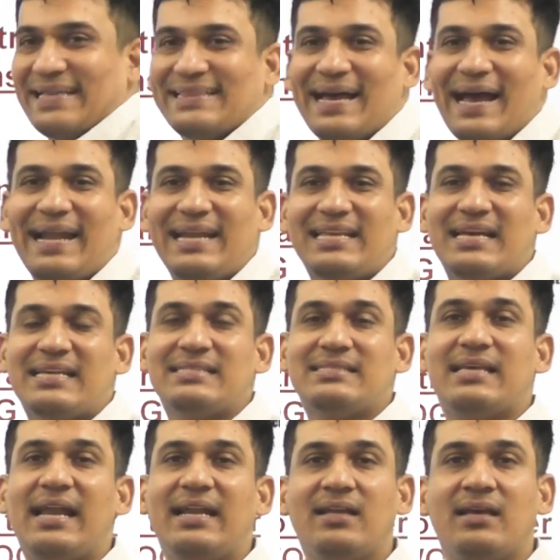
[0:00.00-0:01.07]
the idea is
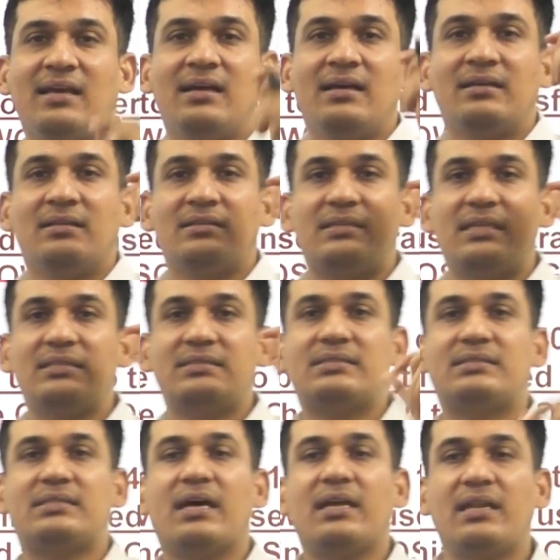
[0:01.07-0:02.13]
that
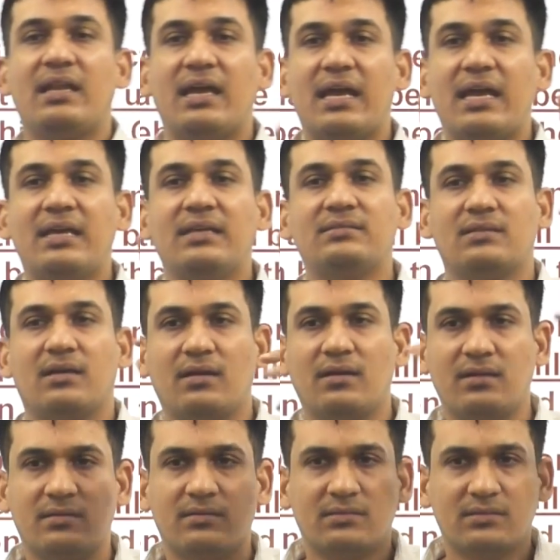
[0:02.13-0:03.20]
this sun is
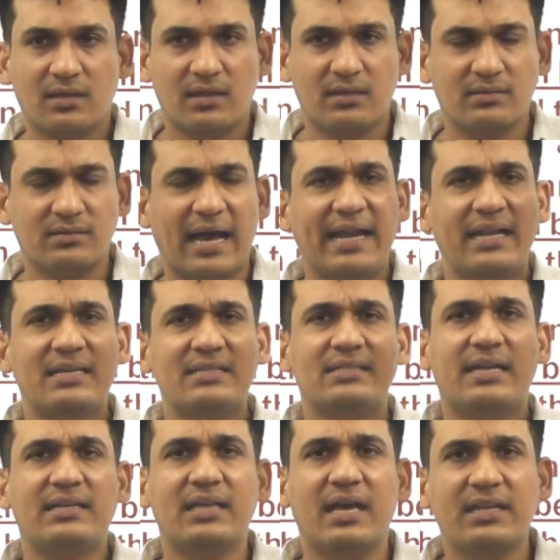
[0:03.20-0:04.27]
the idea is
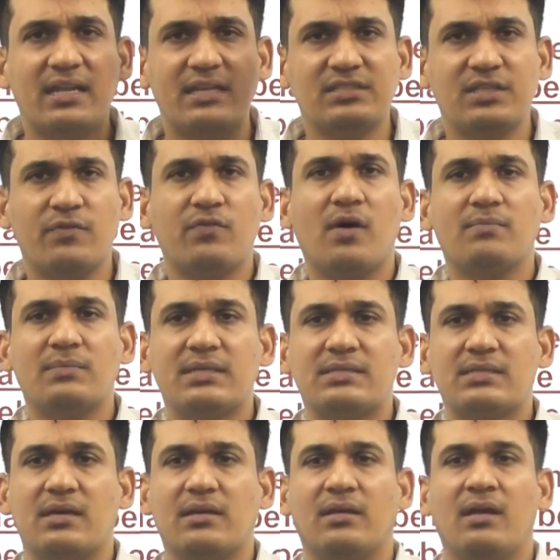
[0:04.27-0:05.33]
that the energy from the
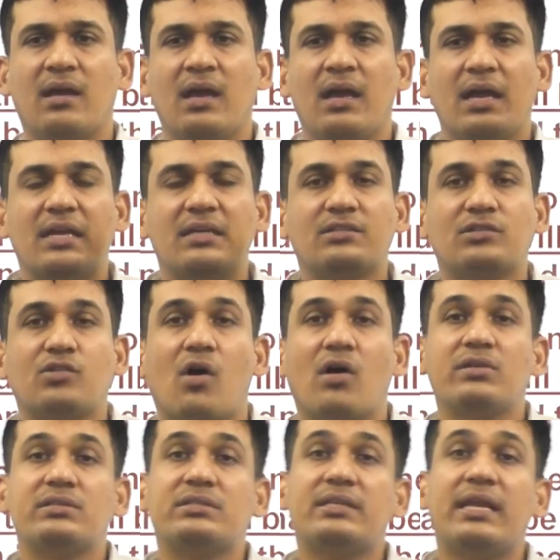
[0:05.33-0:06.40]
sun is
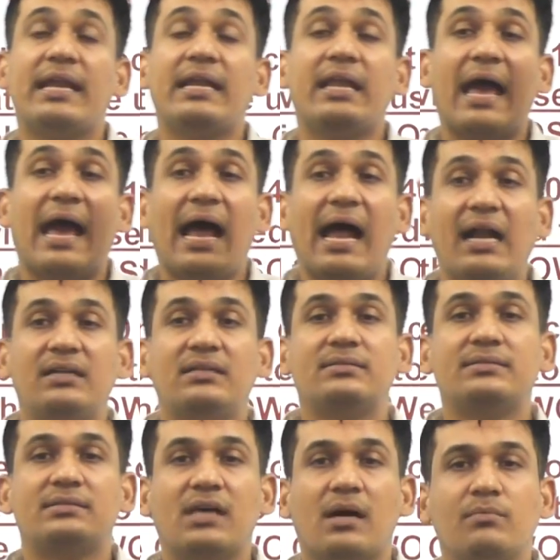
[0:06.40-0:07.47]
constant at
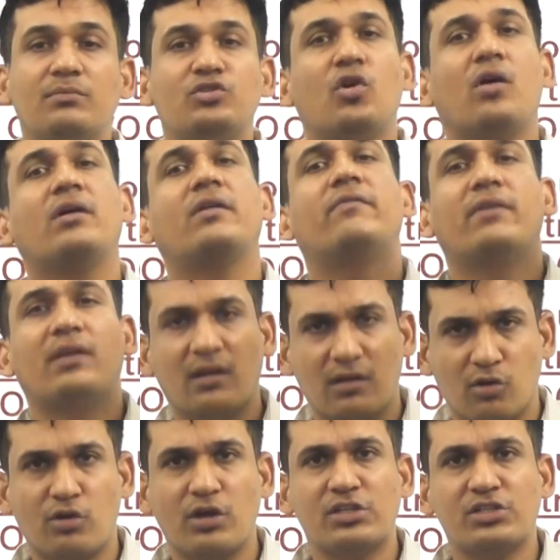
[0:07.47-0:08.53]
some geographical
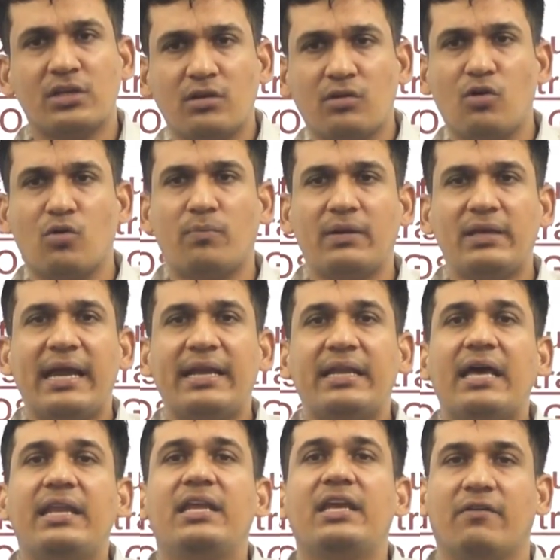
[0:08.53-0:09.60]
location globally at
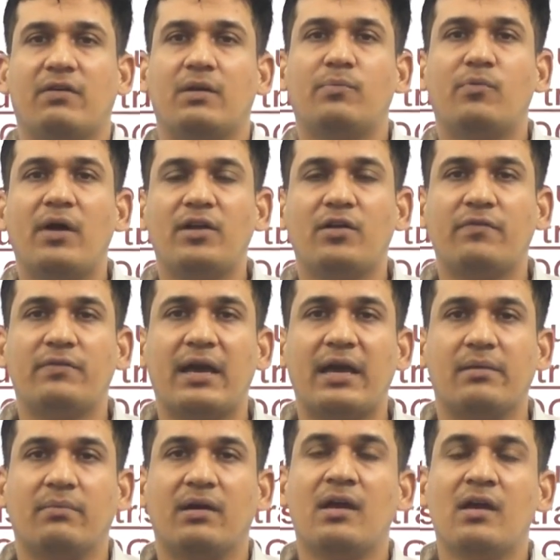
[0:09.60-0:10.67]
any given point of
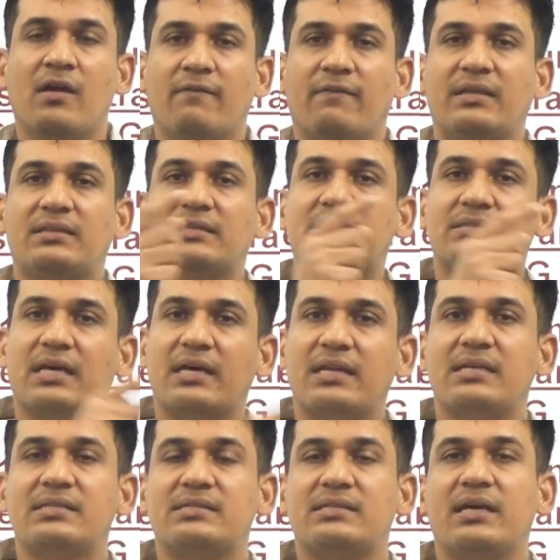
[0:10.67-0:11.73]
time. When the
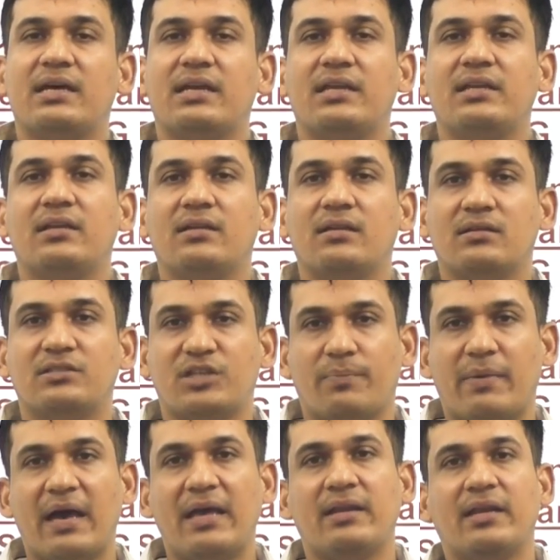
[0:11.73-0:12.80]
sun is there in
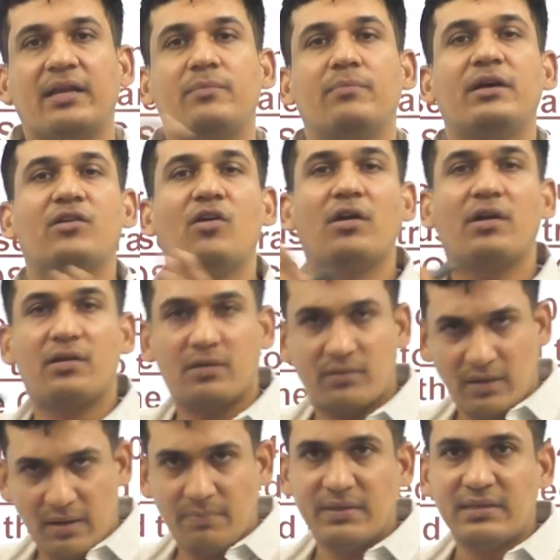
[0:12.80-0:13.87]
Japan, it may not
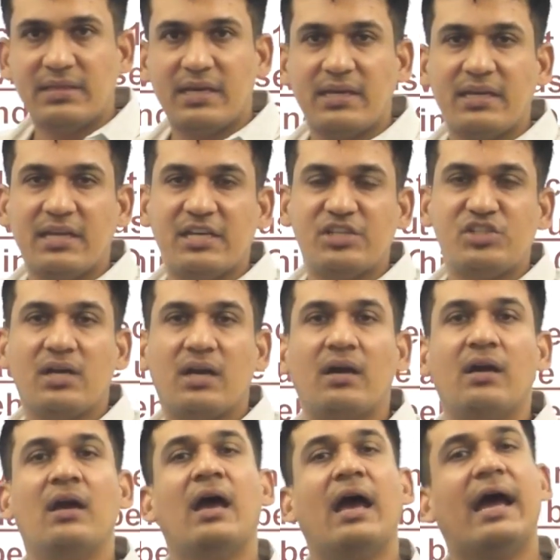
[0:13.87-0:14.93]
have been there in
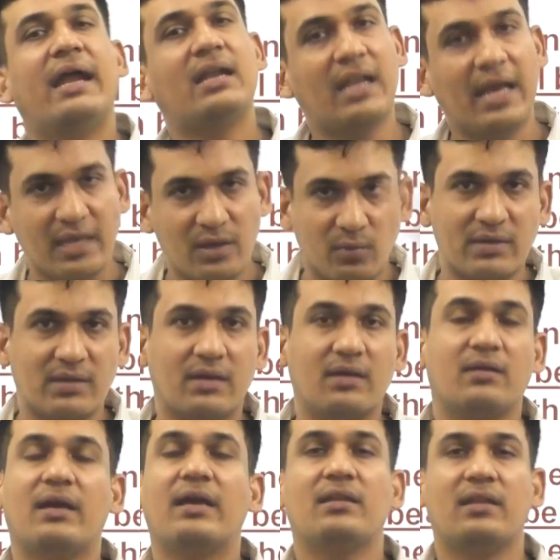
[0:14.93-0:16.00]
Asia, and
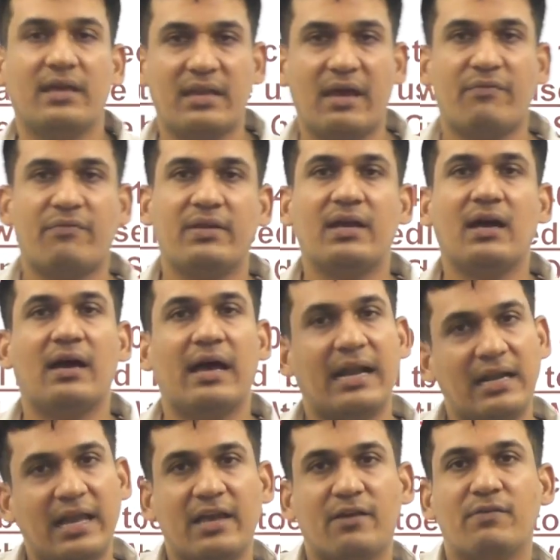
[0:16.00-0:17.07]
likewise in Africa,
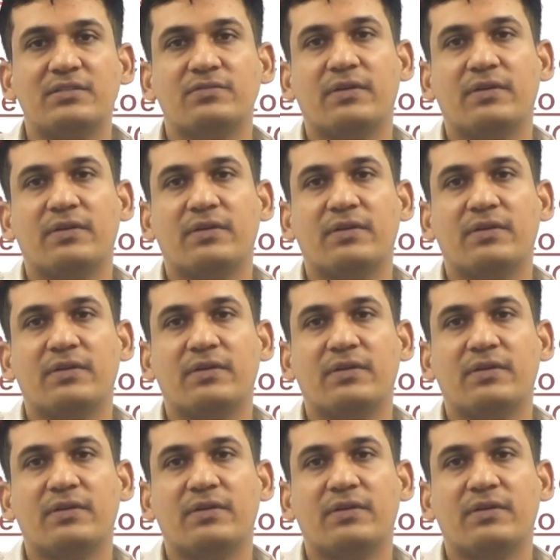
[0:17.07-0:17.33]
and likewise